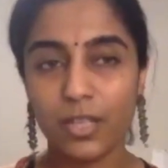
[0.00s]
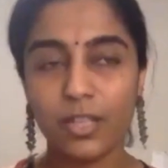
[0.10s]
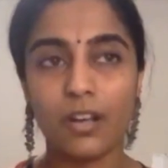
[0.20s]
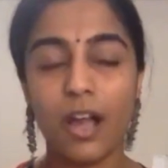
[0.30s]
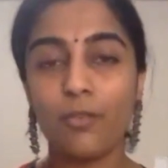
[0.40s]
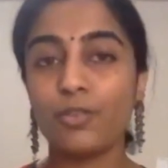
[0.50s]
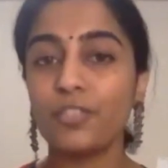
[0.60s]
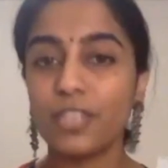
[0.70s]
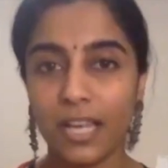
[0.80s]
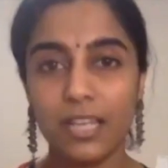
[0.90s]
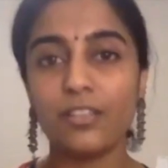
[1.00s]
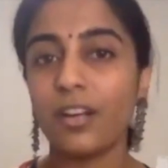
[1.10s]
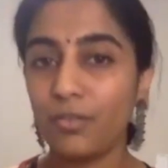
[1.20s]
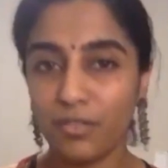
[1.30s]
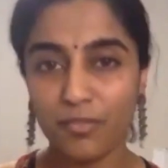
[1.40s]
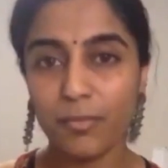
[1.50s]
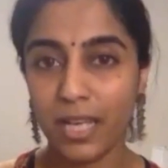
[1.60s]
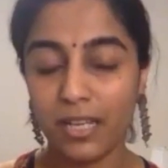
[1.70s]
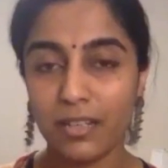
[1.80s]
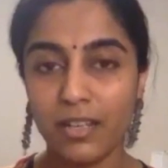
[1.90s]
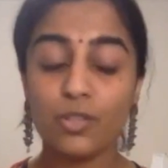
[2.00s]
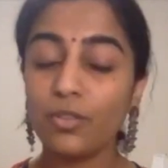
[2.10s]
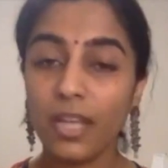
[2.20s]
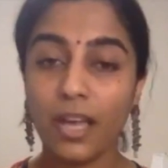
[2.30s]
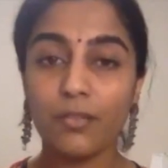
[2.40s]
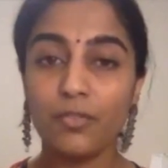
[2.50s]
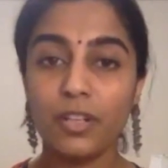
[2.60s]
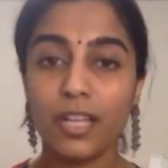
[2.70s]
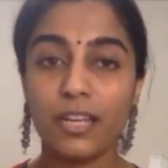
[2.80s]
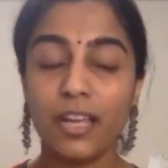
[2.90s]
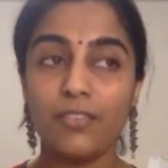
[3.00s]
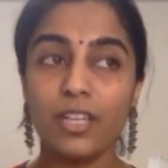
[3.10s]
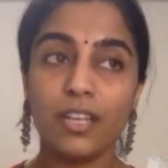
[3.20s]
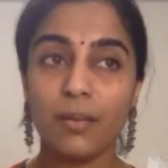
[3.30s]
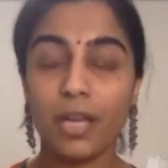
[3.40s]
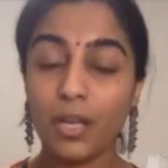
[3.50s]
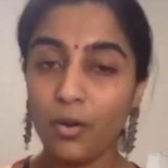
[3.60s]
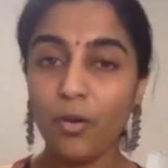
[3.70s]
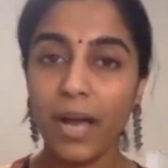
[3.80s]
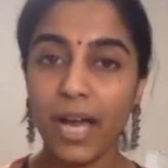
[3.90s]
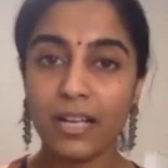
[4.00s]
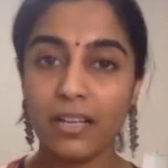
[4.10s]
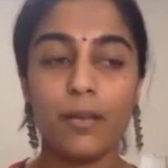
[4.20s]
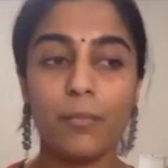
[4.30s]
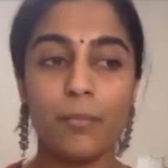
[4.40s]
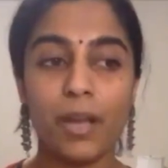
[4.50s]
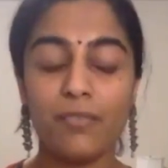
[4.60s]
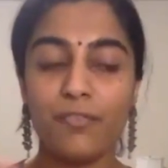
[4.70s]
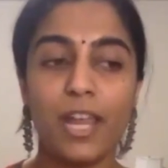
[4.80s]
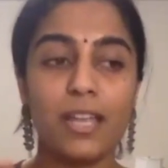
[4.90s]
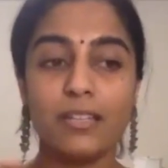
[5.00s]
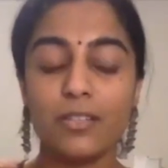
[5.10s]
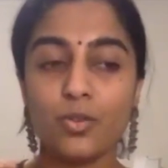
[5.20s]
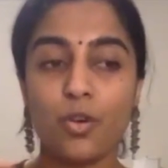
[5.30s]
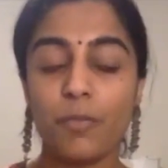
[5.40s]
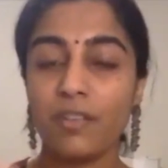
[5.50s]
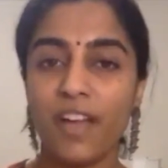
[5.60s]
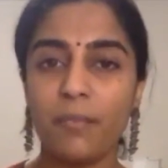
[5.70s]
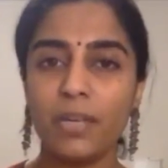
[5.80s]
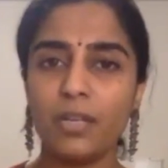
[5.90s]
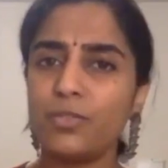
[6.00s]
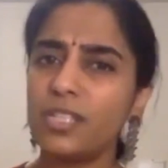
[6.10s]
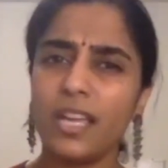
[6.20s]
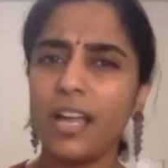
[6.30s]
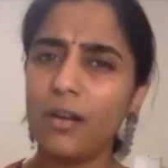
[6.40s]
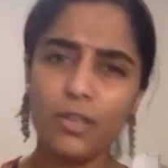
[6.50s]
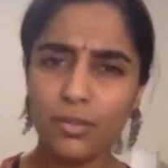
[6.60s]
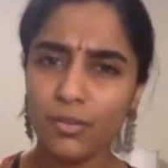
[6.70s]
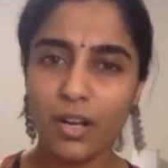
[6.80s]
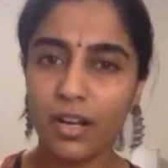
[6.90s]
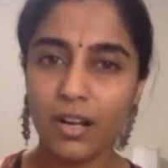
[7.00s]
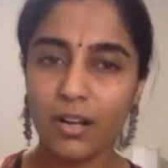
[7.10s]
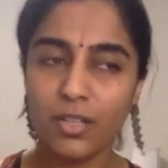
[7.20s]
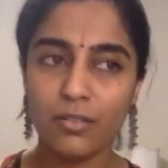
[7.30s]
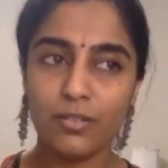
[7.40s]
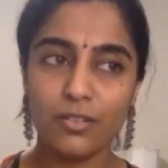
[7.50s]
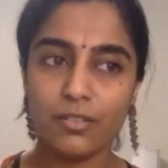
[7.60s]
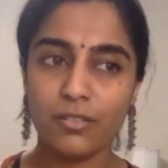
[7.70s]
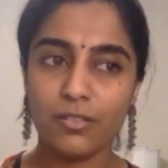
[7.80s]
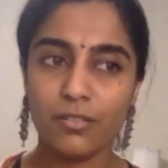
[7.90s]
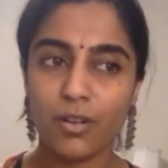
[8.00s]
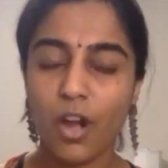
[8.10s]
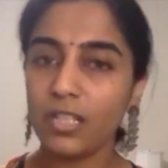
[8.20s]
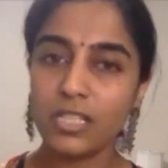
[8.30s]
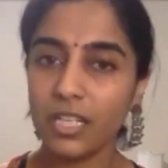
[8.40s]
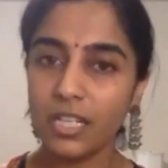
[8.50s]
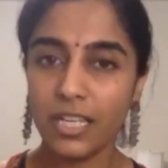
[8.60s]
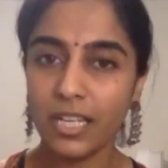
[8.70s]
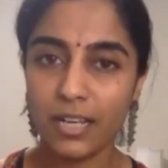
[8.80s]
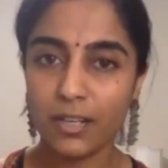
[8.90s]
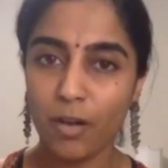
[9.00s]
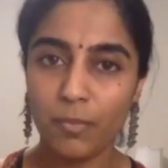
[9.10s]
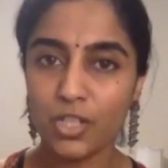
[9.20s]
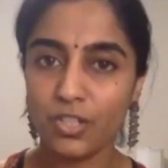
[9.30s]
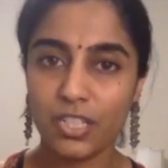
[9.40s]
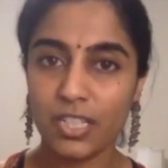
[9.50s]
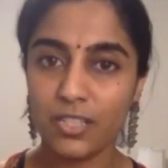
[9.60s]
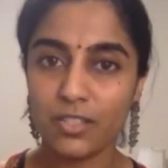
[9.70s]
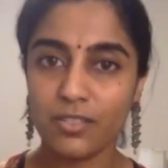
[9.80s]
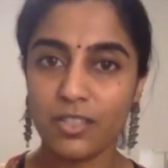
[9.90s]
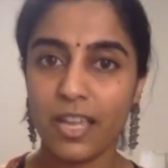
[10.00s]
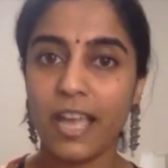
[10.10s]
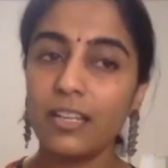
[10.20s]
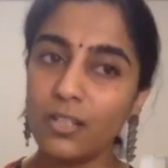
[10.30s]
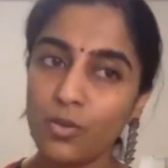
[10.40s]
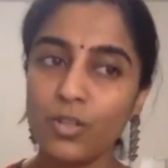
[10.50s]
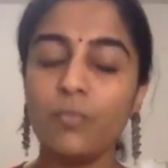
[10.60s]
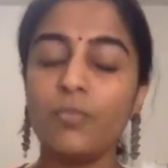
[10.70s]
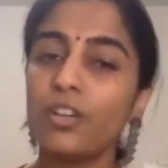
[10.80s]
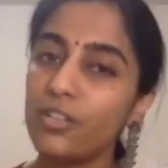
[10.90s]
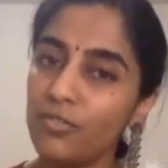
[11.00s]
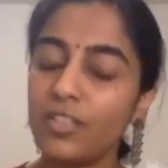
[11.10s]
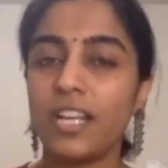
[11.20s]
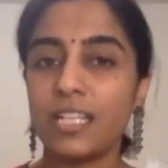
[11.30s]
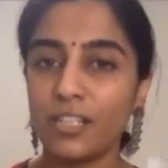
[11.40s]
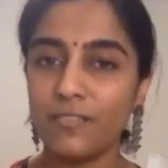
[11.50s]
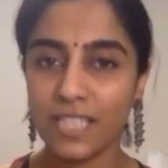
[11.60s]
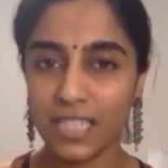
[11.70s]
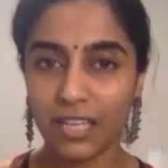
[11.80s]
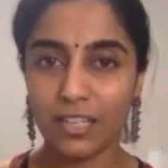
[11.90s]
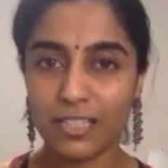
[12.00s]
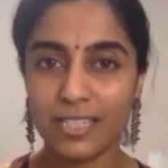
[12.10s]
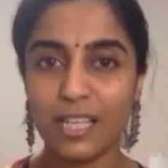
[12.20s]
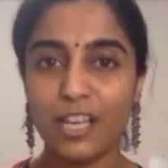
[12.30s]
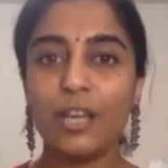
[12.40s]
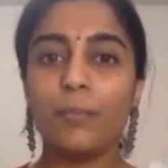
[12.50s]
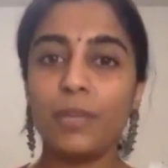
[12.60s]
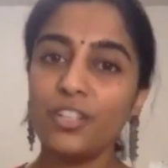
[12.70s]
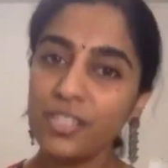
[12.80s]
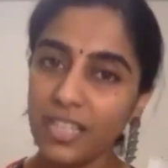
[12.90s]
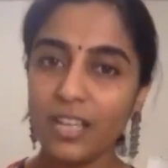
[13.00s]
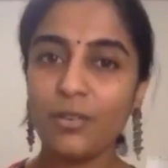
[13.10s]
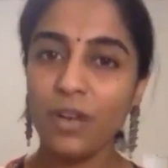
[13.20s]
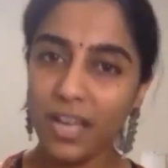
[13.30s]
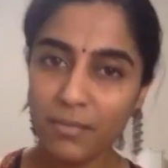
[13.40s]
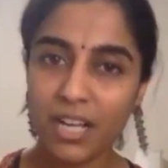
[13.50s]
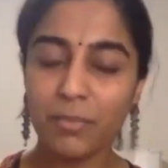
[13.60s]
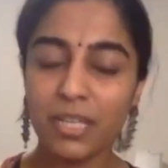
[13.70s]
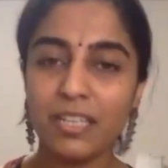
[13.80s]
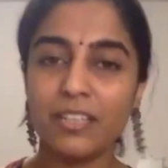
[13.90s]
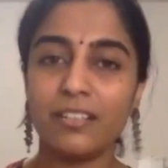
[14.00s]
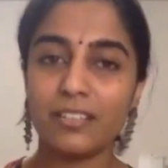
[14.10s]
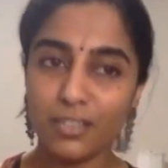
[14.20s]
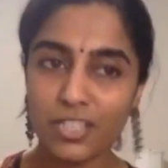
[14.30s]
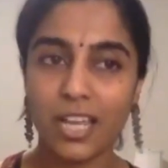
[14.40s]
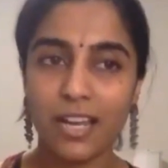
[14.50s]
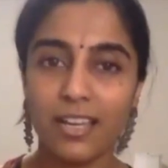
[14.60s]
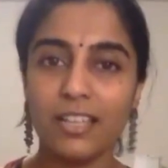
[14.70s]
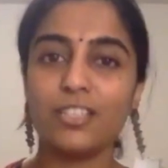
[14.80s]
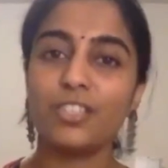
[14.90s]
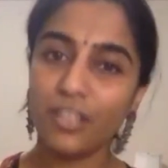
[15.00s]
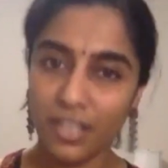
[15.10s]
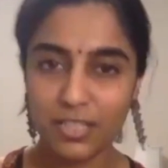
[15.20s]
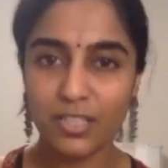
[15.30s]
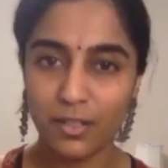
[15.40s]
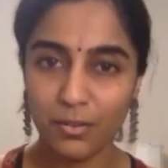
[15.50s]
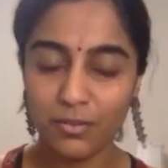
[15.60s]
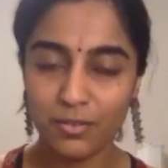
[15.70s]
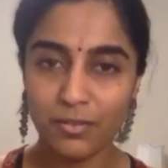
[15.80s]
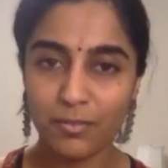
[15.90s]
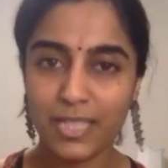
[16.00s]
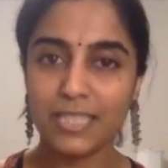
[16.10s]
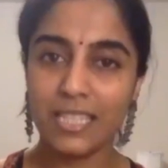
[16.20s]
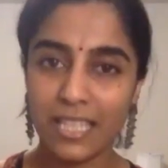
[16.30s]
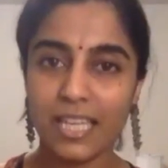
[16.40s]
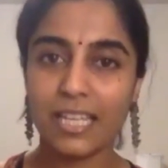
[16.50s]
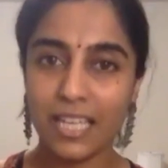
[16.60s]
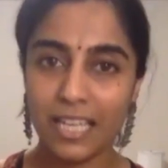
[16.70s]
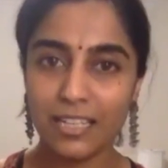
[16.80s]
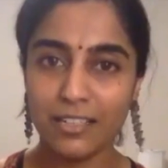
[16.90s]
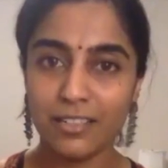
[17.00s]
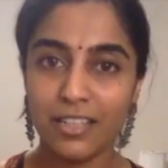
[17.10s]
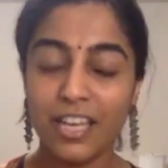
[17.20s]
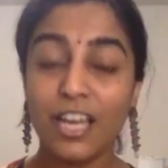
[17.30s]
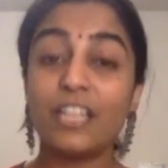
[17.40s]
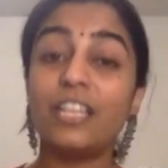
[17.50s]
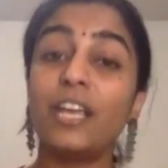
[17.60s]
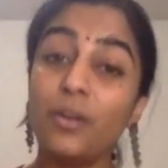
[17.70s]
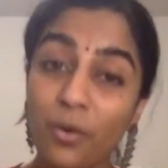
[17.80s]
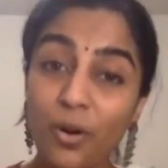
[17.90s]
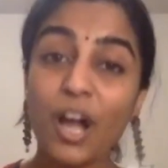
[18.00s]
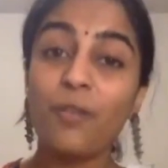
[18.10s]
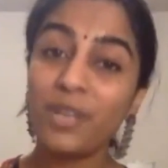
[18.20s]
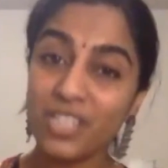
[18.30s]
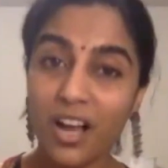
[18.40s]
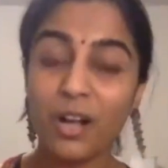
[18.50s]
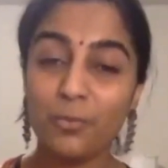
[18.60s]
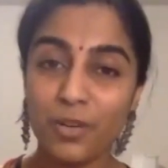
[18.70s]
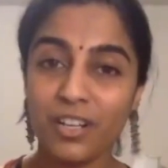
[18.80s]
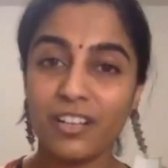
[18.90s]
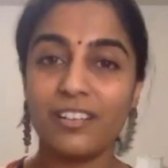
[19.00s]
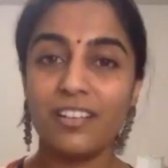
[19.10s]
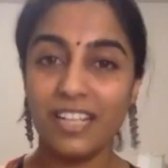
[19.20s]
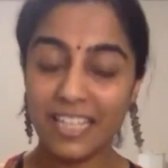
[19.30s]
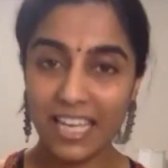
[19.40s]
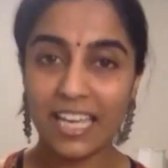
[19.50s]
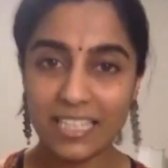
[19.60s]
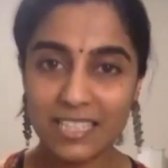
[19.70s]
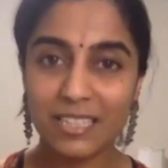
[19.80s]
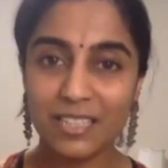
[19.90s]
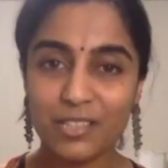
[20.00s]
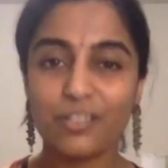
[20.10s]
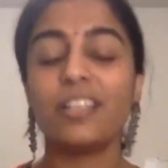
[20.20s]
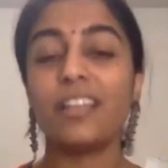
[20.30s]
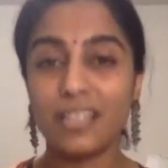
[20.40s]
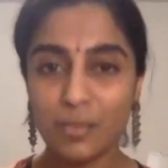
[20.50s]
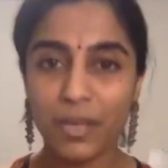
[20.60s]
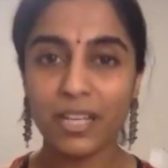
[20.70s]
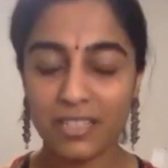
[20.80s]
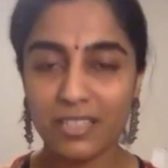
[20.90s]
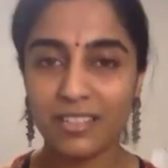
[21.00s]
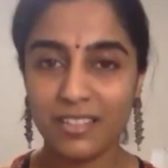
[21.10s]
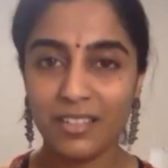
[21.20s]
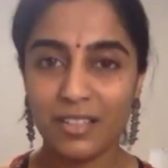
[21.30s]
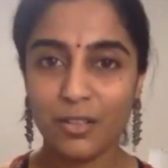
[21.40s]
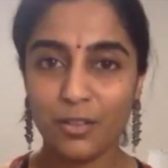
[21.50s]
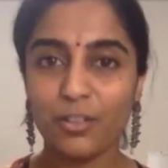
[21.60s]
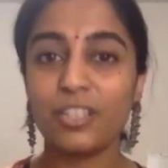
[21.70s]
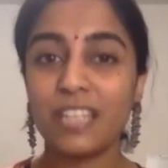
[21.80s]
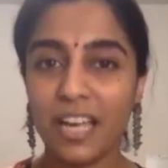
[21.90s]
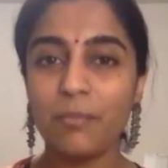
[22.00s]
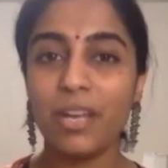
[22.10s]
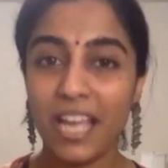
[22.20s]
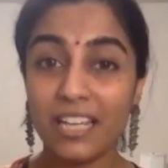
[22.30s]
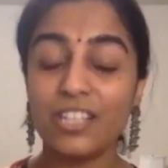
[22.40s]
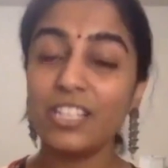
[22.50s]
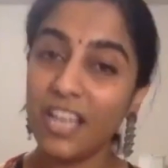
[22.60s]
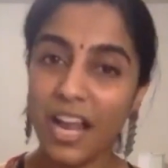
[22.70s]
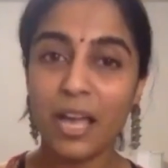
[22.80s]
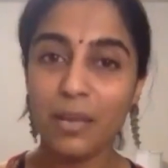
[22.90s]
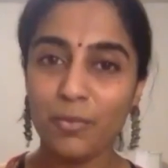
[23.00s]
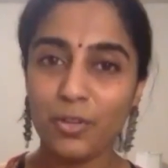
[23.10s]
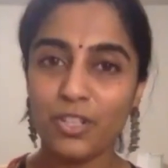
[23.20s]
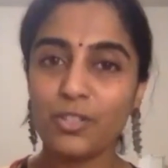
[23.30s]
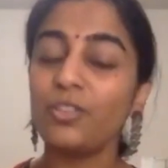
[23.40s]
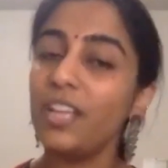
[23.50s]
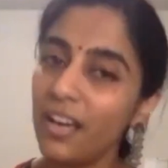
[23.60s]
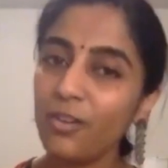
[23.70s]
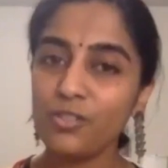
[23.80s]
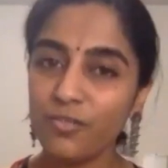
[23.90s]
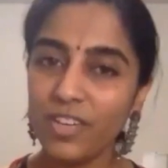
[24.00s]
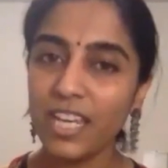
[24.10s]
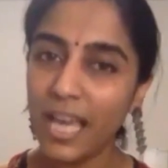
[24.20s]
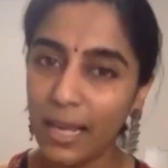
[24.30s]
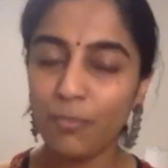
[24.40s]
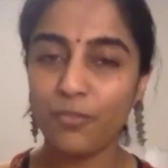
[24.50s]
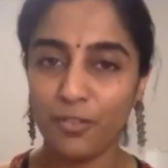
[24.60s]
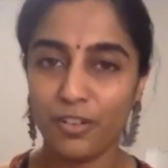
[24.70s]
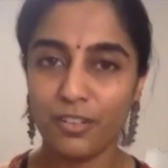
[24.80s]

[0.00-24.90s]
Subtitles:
When you're out of sight, you're out of mind. I'm so thankful that every time I go back, my friends or my family would say, how do you constantly get opportunities to sing? And it is only because of the rest of the singers, because they know I'm coming here to Chennai just to continue my singing and career. They know how much hard work it takes, so they respect the time and energy that I put in. So they are also very helpful.